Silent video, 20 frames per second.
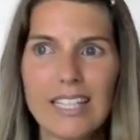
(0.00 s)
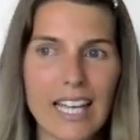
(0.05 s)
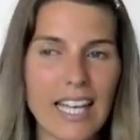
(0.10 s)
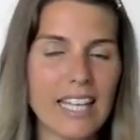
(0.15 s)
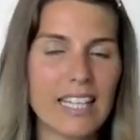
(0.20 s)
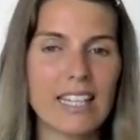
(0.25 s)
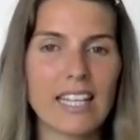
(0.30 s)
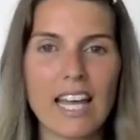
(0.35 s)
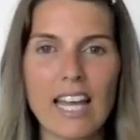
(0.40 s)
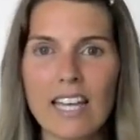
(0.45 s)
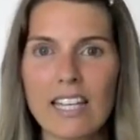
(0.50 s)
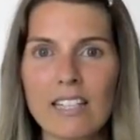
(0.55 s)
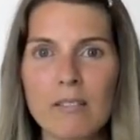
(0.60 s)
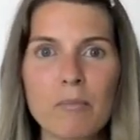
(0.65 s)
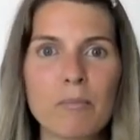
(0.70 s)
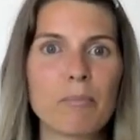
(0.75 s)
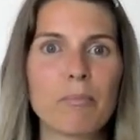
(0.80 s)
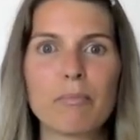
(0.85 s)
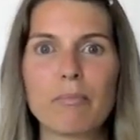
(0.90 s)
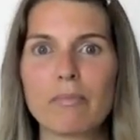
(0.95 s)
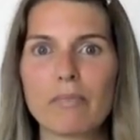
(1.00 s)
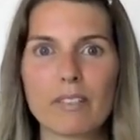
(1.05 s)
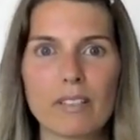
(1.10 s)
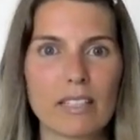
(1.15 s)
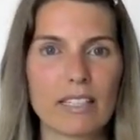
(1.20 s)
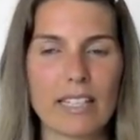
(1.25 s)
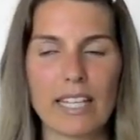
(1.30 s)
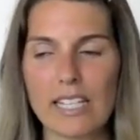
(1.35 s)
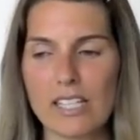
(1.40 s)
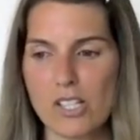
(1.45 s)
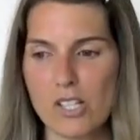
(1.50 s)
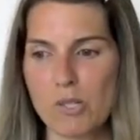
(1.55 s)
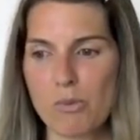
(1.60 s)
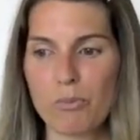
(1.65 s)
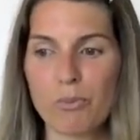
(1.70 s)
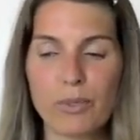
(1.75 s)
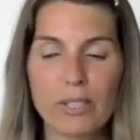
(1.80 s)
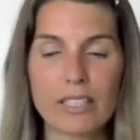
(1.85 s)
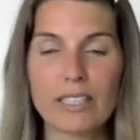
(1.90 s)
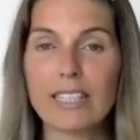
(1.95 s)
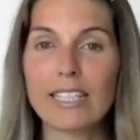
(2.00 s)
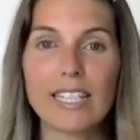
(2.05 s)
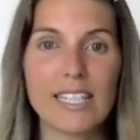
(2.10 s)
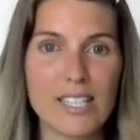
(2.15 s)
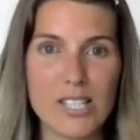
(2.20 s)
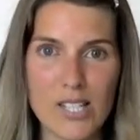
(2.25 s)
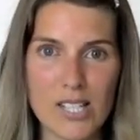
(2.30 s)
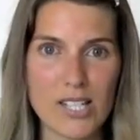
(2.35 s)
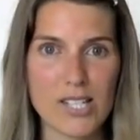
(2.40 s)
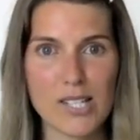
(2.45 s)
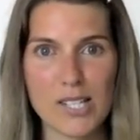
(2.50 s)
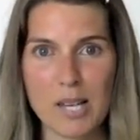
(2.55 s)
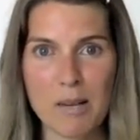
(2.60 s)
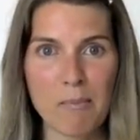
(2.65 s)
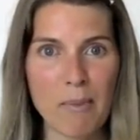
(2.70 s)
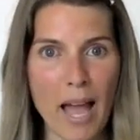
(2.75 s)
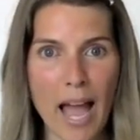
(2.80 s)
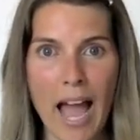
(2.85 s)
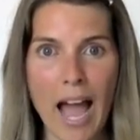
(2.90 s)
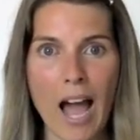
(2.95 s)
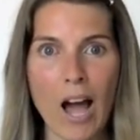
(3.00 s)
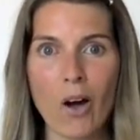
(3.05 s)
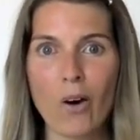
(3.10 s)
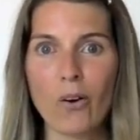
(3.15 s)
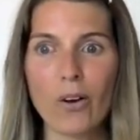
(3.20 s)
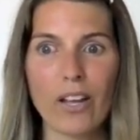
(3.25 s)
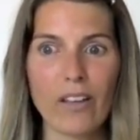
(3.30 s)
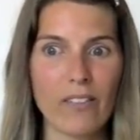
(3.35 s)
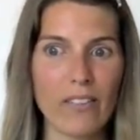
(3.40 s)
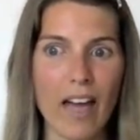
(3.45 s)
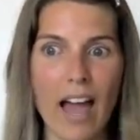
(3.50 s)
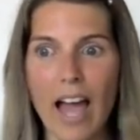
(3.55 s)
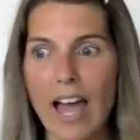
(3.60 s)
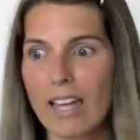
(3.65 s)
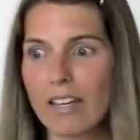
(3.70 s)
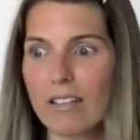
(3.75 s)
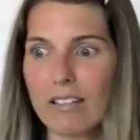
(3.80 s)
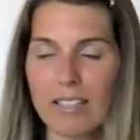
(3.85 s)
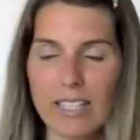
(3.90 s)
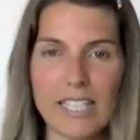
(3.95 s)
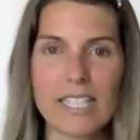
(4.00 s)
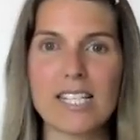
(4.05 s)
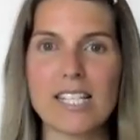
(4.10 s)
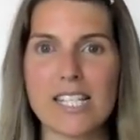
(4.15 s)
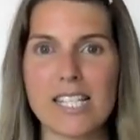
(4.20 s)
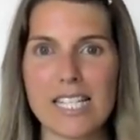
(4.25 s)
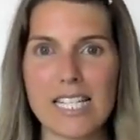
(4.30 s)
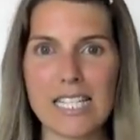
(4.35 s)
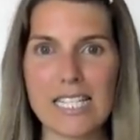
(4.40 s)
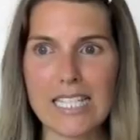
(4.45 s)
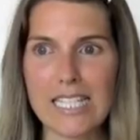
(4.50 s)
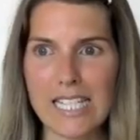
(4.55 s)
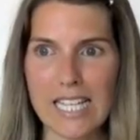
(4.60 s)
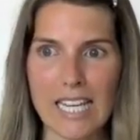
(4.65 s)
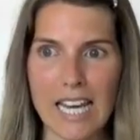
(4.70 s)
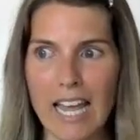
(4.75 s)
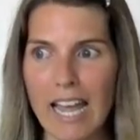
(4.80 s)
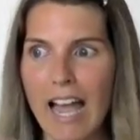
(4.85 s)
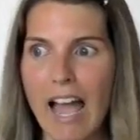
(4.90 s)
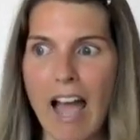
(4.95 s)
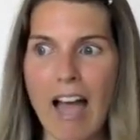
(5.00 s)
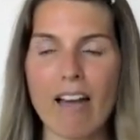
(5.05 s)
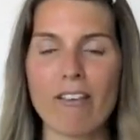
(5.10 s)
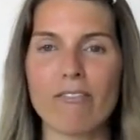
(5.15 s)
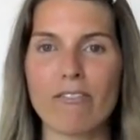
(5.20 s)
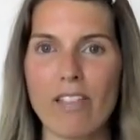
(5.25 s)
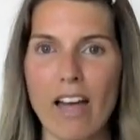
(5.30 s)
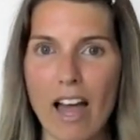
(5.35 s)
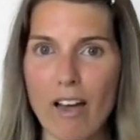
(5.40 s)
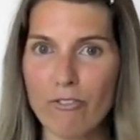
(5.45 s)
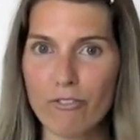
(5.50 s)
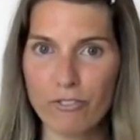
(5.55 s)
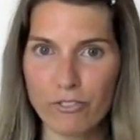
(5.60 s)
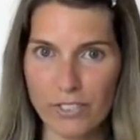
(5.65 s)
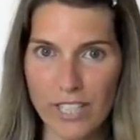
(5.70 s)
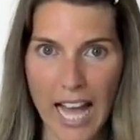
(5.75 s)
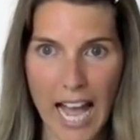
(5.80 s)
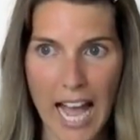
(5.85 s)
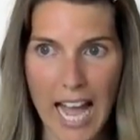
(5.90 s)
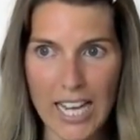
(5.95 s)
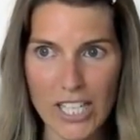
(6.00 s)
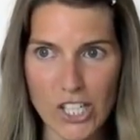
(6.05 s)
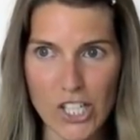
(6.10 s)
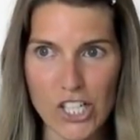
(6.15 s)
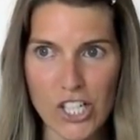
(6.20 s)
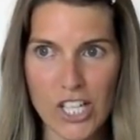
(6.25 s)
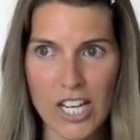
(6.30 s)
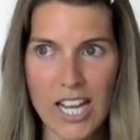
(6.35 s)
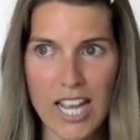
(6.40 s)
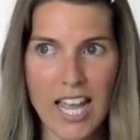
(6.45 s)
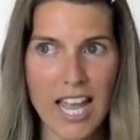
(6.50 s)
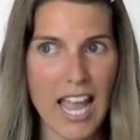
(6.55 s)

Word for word: and then gets released somehow in that instant, and I have that flash,